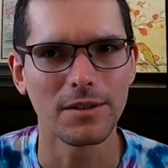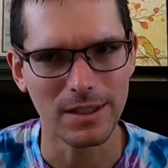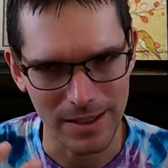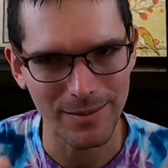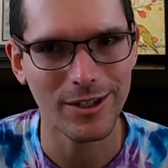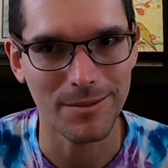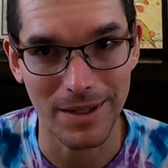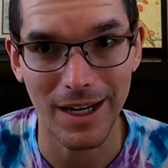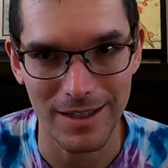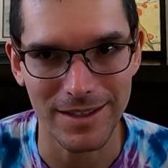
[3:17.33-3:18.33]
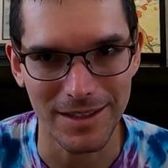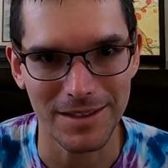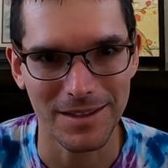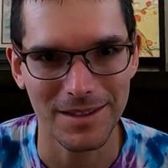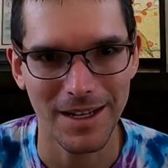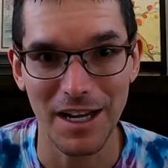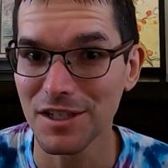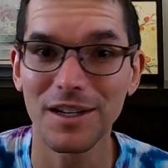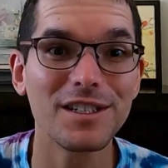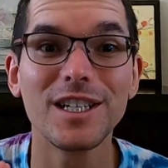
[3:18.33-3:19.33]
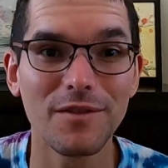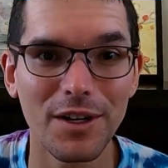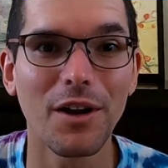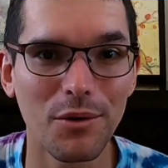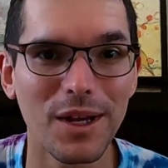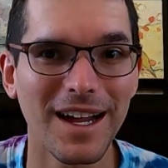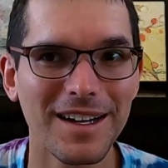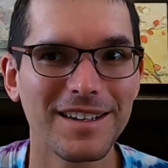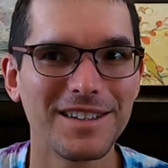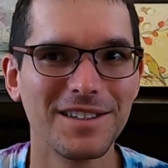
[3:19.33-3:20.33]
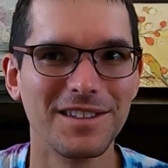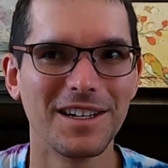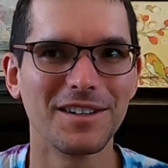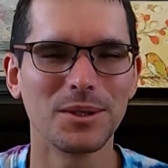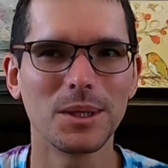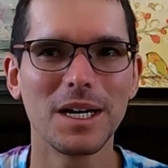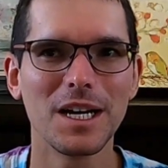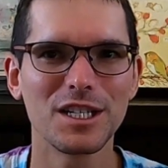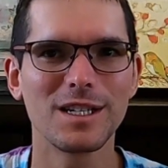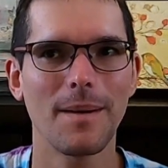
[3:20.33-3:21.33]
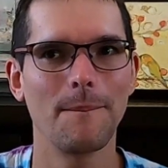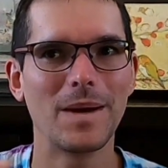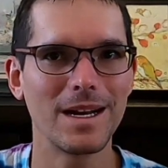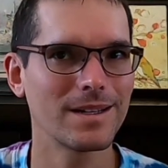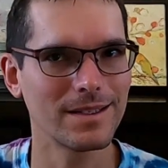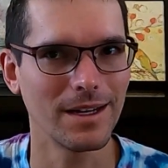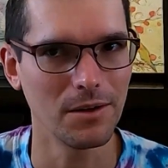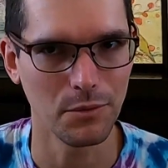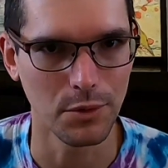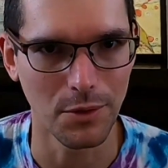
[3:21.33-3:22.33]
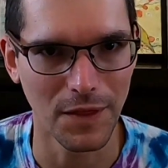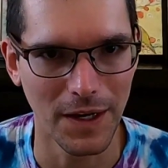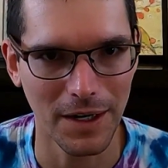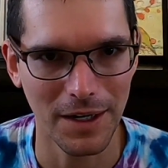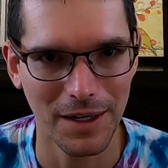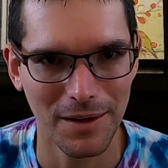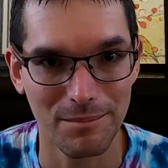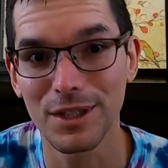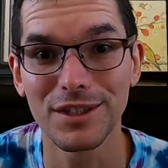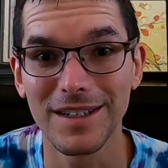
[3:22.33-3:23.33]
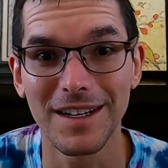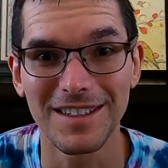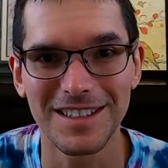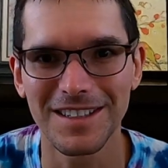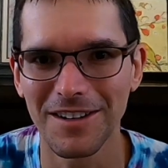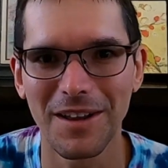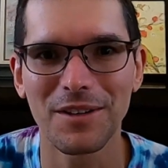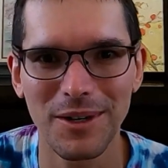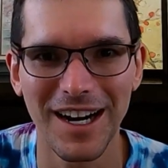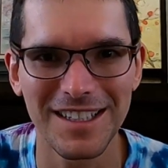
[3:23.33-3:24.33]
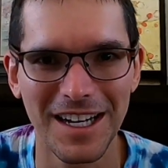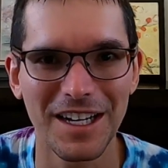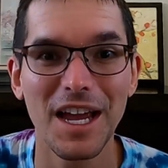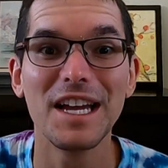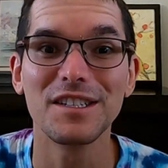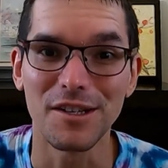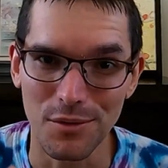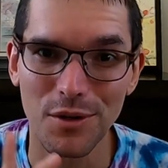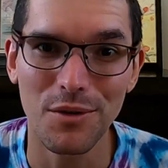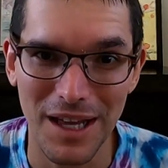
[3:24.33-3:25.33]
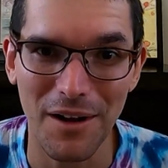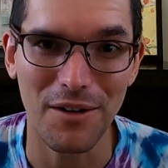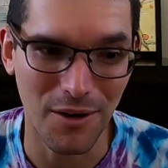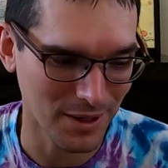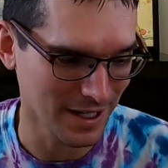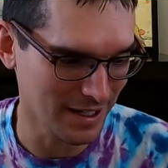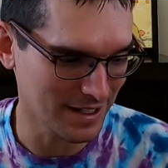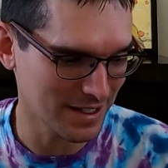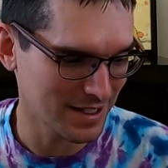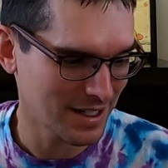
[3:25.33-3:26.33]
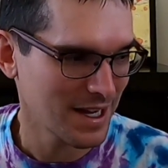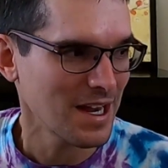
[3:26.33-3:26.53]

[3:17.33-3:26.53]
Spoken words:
She's somewhat obnoxious. And she doesn't even know that. She's not meaning to say a rude thing, but she does. That's right, I say. She's rude without knowing it.